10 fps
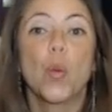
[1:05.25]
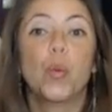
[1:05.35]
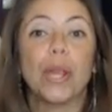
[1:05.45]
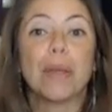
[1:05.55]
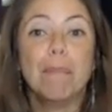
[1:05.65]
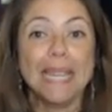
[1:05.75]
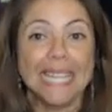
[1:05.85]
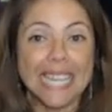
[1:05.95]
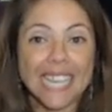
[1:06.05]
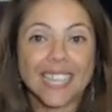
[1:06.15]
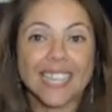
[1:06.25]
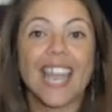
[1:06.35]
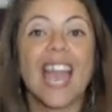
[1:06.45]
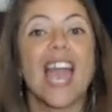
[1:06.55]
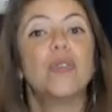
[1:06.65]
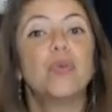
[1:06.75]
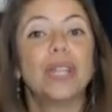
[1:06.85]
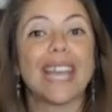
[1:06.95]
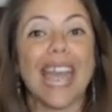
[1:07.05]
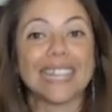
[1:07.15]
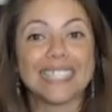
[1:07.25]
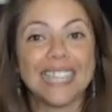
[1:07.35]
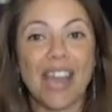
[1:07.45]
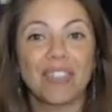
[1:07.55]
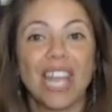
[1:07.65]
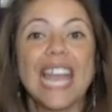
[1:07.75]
With MANIK and with ETZNAB,